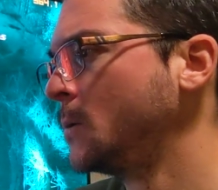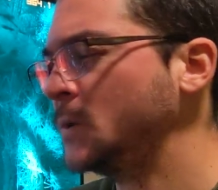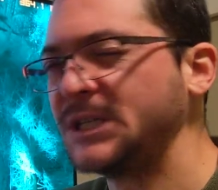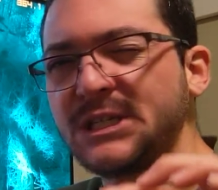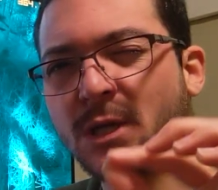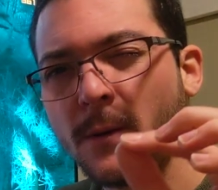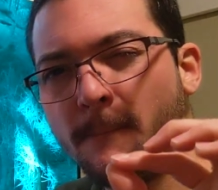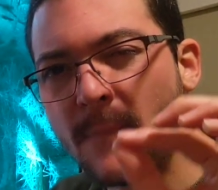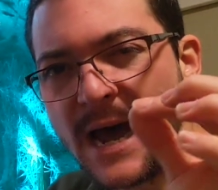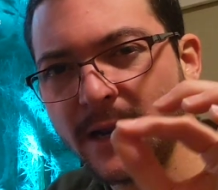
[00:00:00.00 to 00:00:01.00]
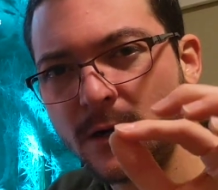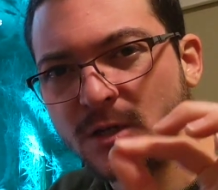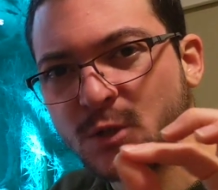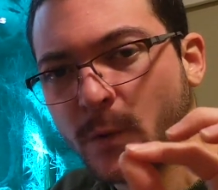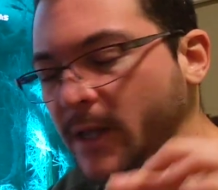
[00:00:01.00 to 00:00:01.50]
with some
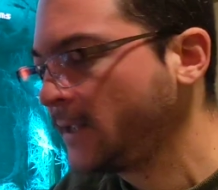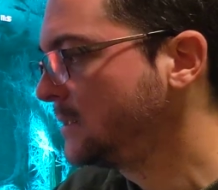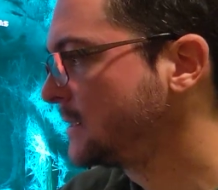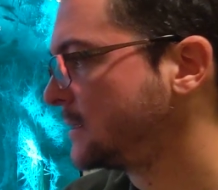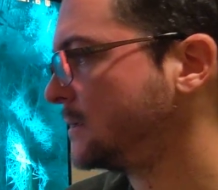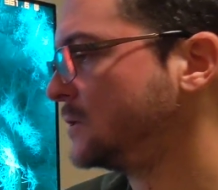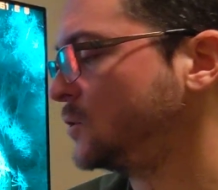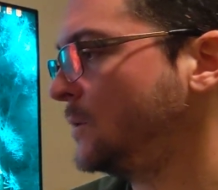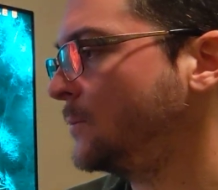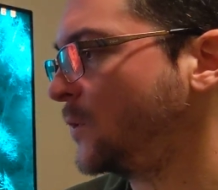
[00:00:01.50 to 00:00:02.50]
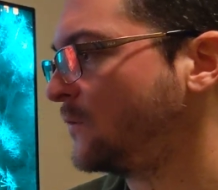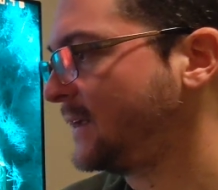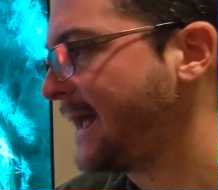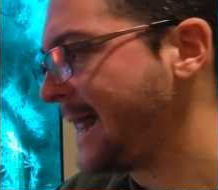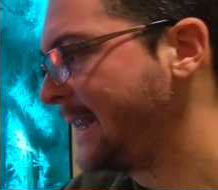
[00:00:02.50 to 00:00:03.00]
minor tweakings to improve
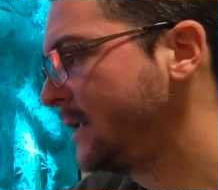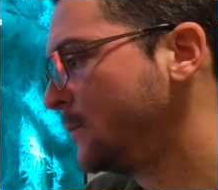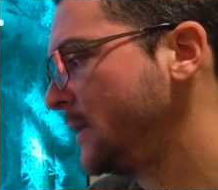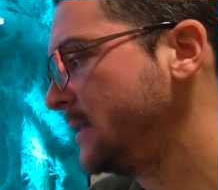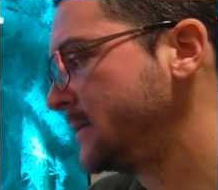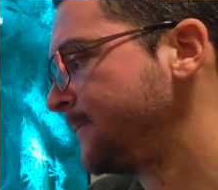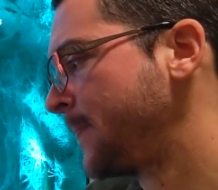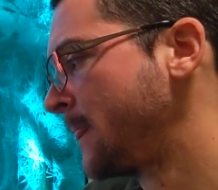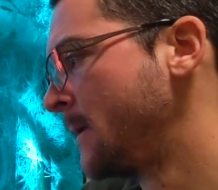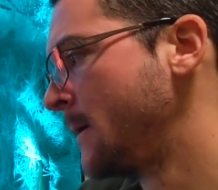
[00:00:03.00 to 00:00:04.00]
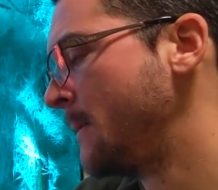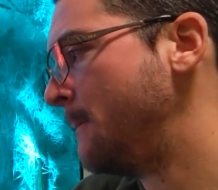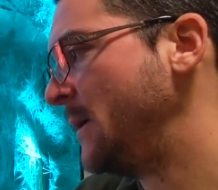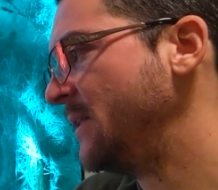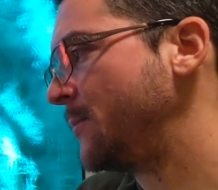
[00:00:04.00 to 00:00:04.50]
it a little bit.
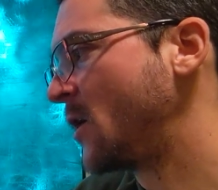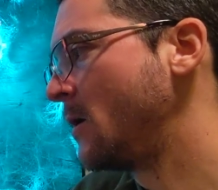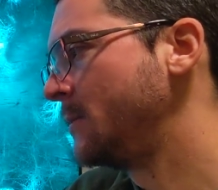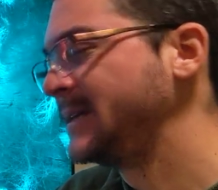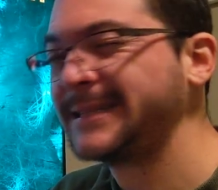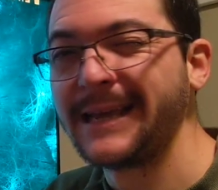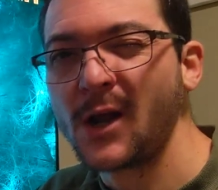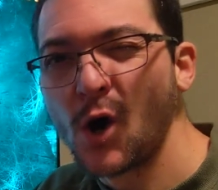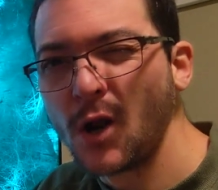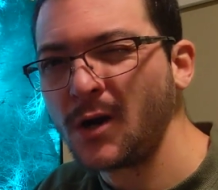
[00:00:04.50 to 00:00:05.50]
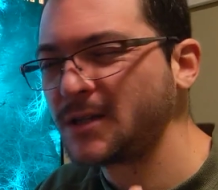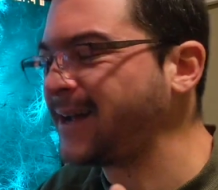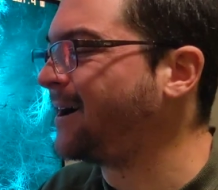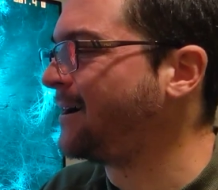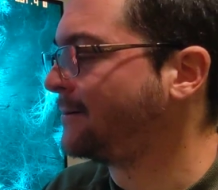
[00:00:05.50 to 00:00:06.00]
But the problem is the colors
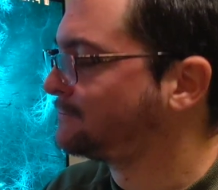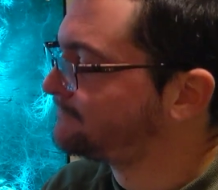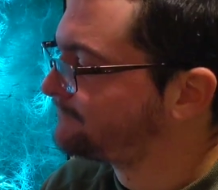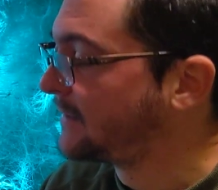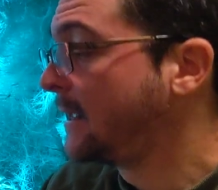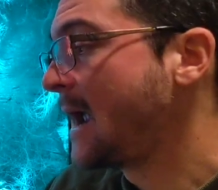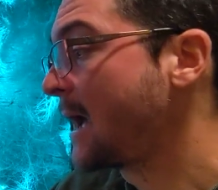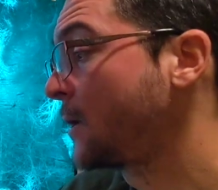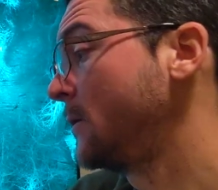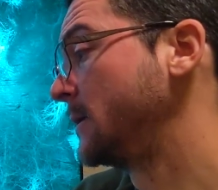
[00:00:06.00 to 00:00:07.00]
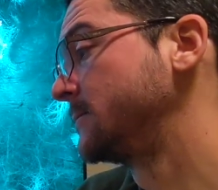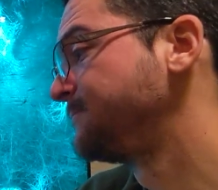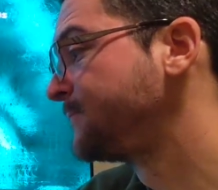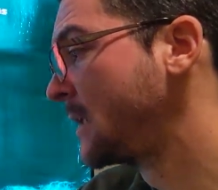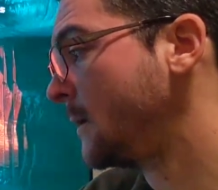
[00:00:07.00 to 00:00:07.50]
are inaccurate.
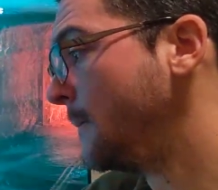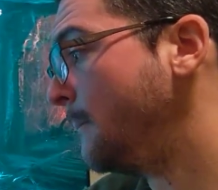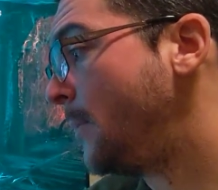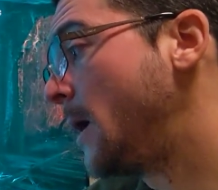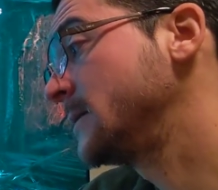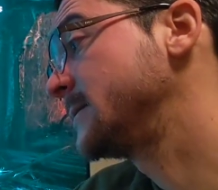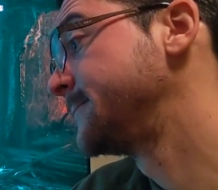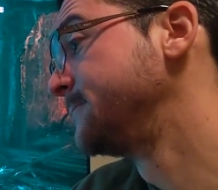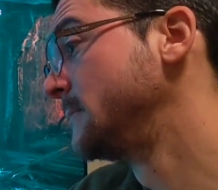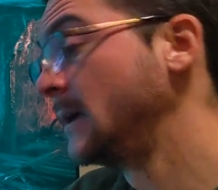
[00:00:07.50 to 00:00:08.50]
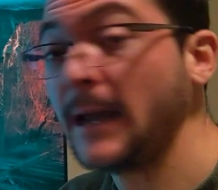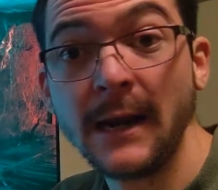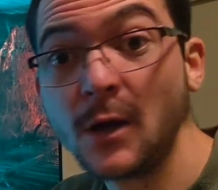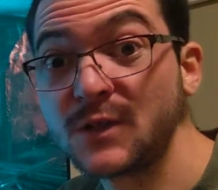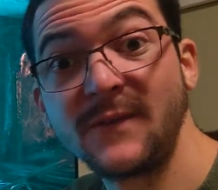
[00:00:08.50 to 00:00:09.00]
But
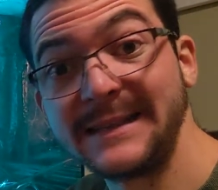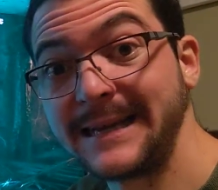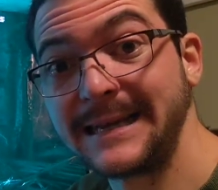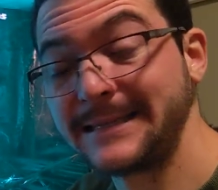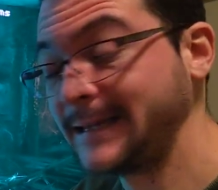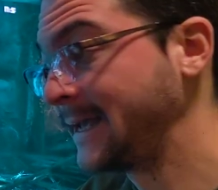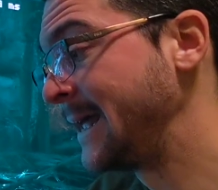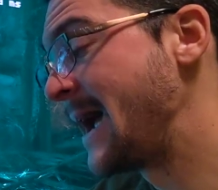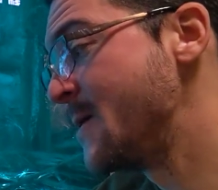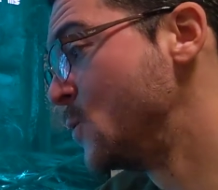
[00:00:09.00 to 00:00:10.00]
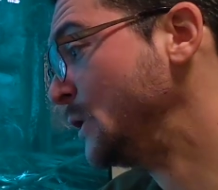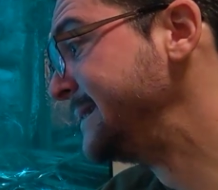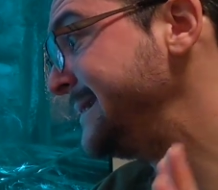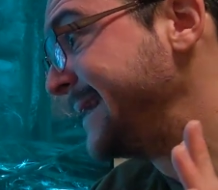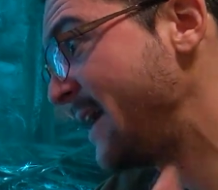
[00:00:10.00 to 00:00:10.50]
it looks fantastic and I
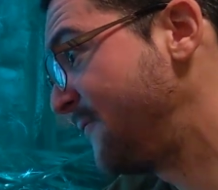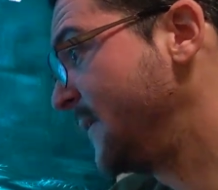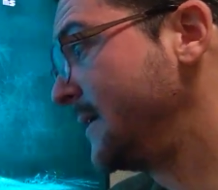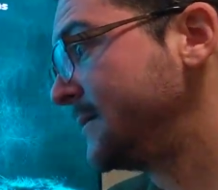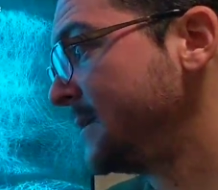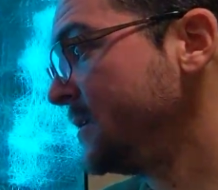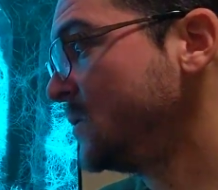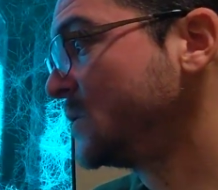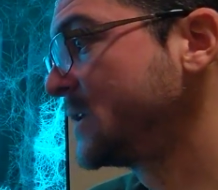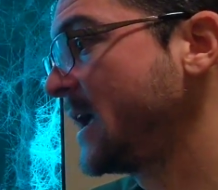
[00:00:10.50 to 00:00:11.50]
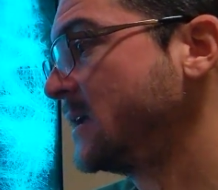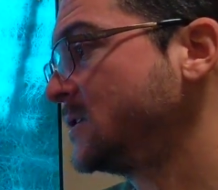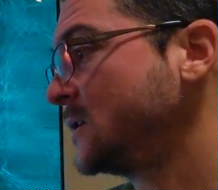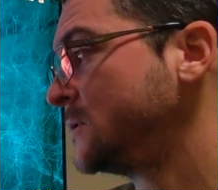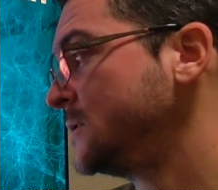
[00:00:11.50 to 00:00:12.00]
would definitely use
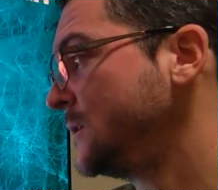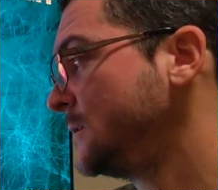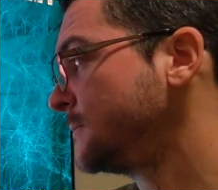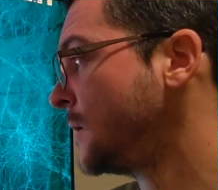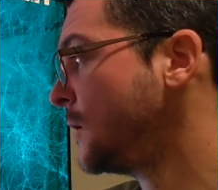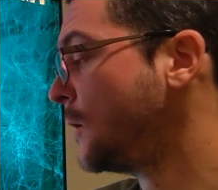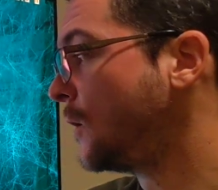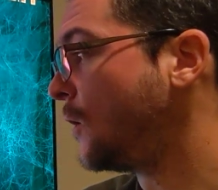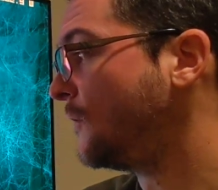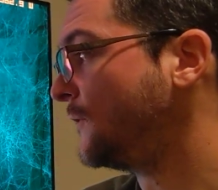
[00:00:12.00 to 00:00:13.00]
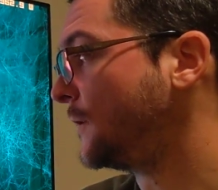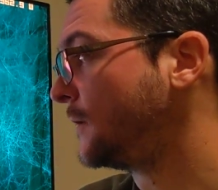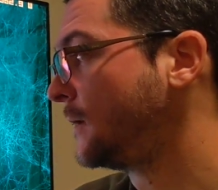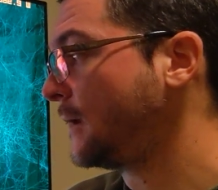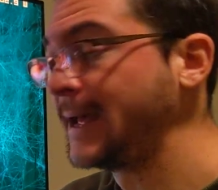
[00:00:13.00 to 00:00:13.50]
HLG
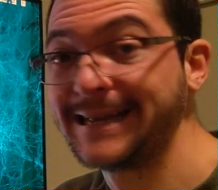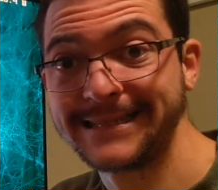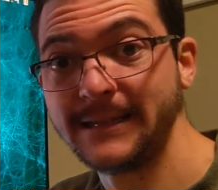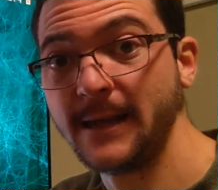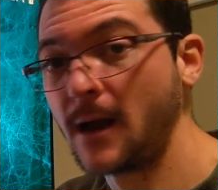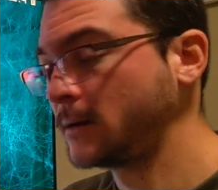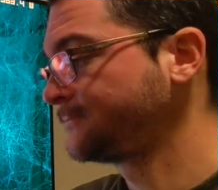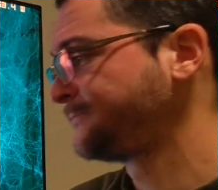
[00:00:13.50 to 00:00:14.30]
over SDR.